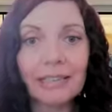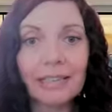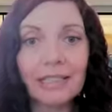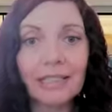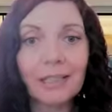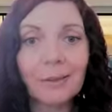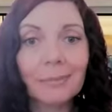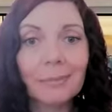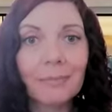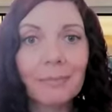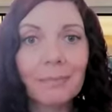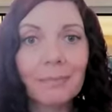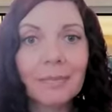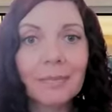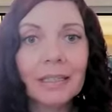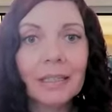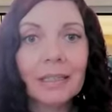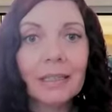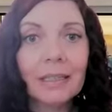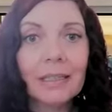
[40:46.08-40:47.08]
lasting
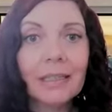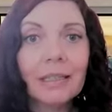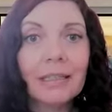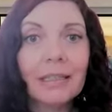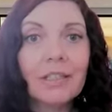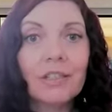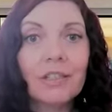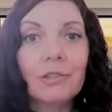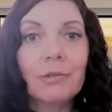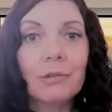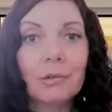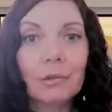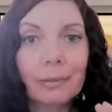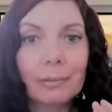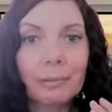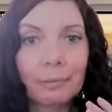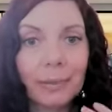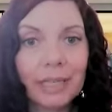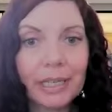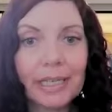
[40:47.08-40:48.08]
to
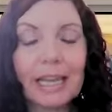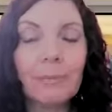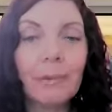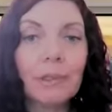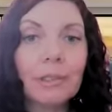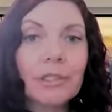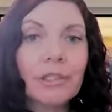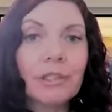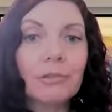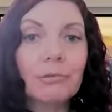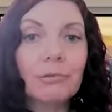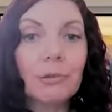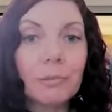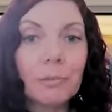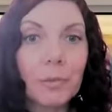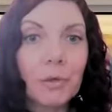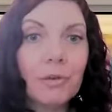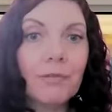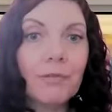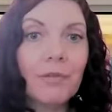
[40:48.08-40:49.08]
being able to
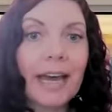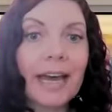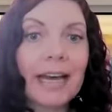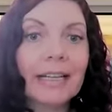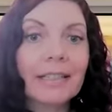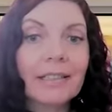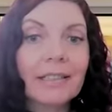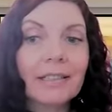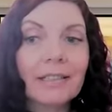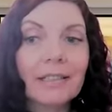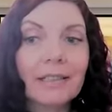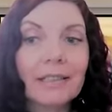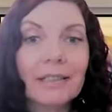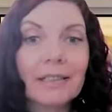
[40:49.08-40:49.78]
remove that